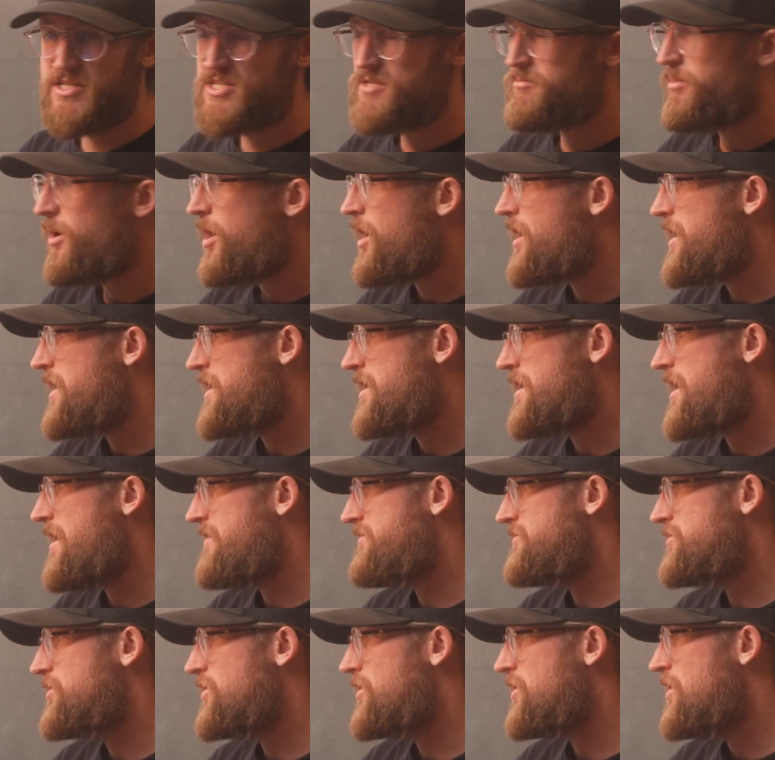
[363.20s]
a spot, and
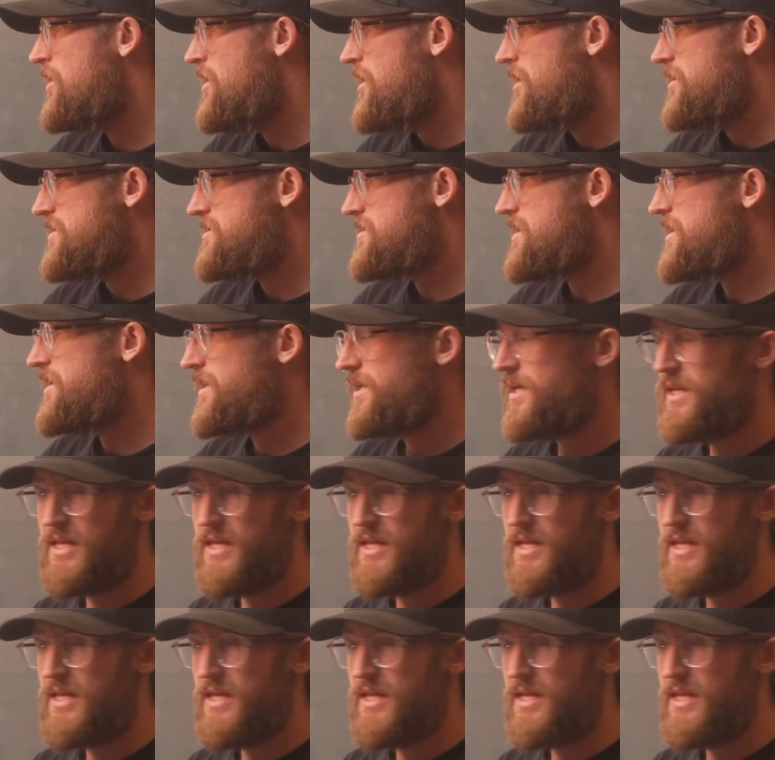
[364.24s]
after sending